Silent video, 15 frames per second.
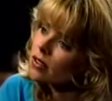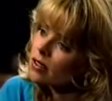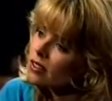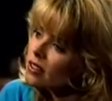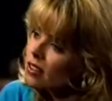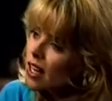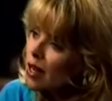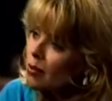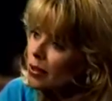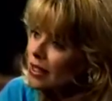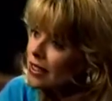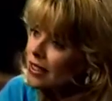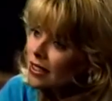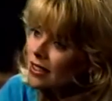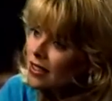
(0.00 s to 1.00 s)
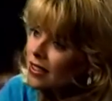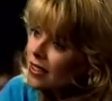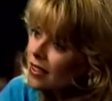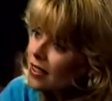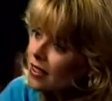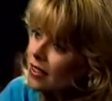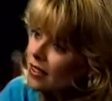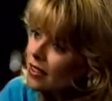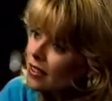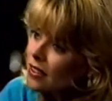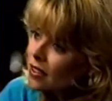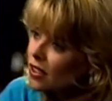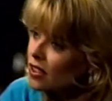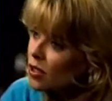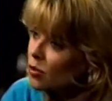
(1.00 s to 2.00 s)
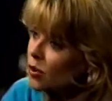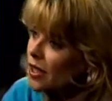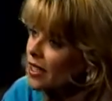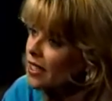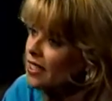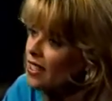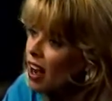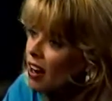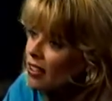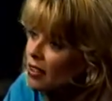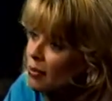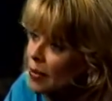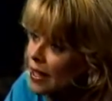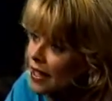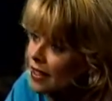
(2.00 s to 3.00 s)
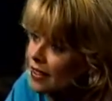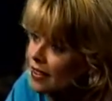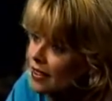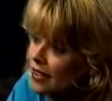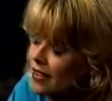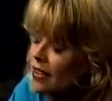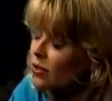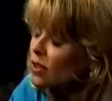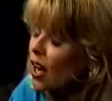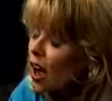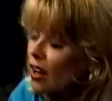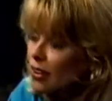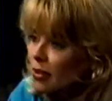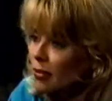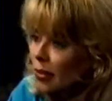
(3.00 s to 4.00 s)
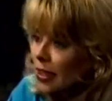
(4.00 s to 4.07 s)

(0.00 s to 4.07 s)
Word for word: Well, stop it. You said you wanted to talk to me, so talk to